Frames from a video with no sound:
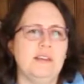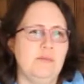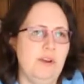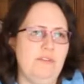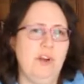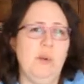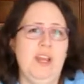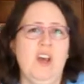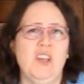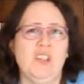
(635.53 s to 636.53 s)
we're following
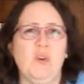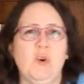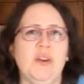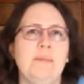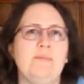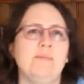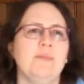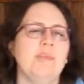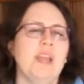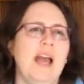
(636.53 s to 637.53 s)
her story,
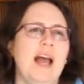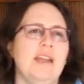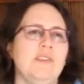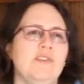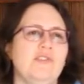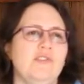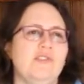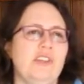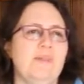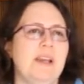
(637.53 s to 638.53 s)
and
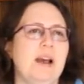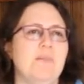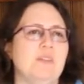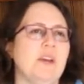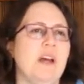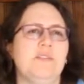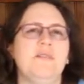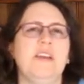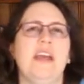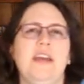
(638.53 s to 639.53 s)
she becomes a kind of
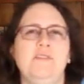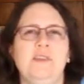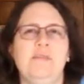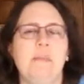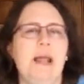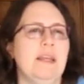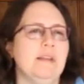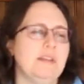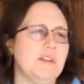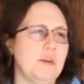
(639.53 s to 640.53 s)
figurehead for the
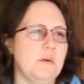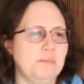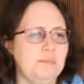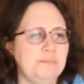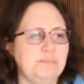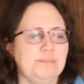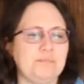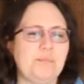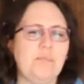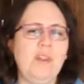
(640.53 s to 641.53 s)
rebellion. So
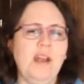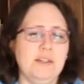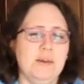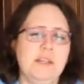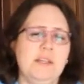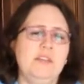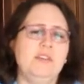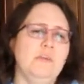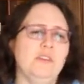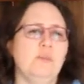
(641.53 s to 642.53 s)
I don't want to say
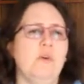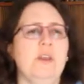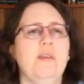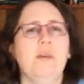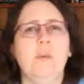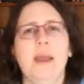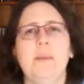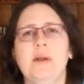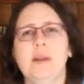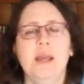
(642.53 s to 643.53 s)
too much more and give it away,
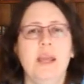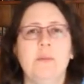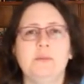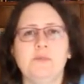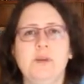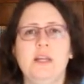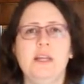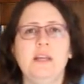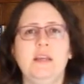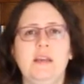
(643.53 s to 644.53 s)
but it was a
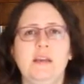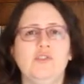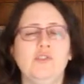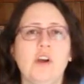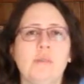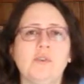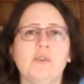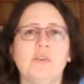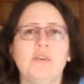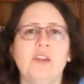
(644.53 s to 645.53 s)
really enjoyable
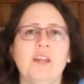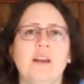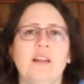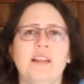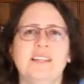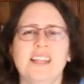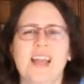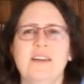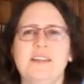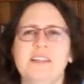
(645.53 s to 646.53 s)
story. I liked the
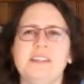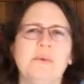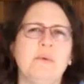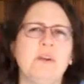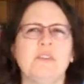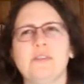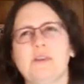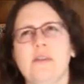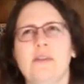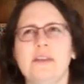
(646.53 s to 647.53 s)
characters. There were one or two
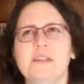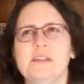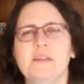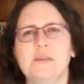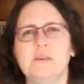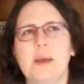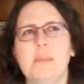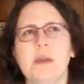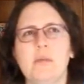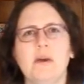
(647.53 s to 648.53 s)
little things that niggled at
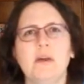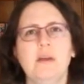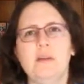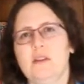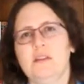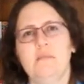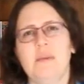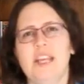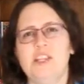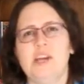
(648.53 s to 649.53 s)
me, but nothing
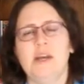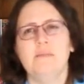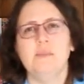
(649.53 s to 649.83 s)
major.